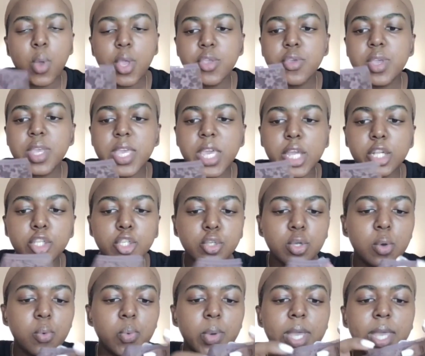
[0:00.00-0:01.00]
When you get
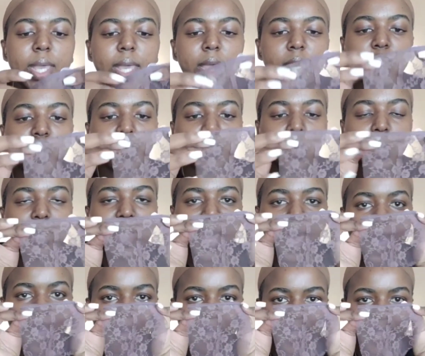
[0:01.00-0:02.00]
your wig, it will
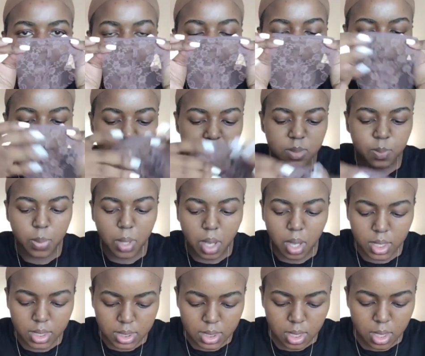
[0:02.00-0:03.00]
have the lace
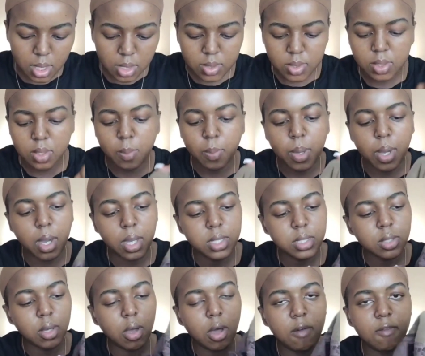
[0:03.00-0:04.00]
part, so the
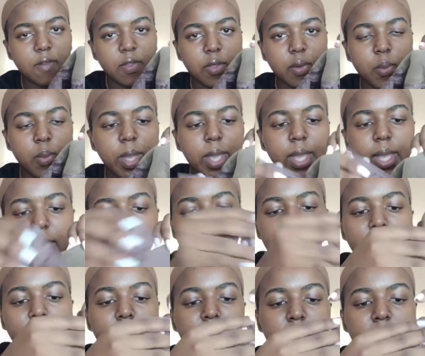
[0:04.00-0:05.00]
part of the wig
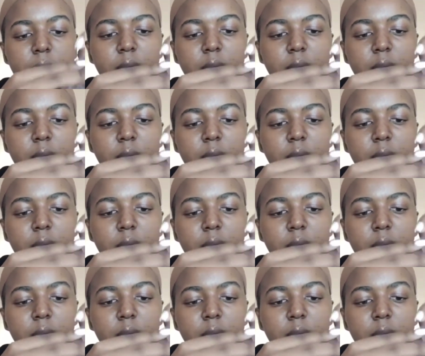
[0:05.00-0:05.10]
here,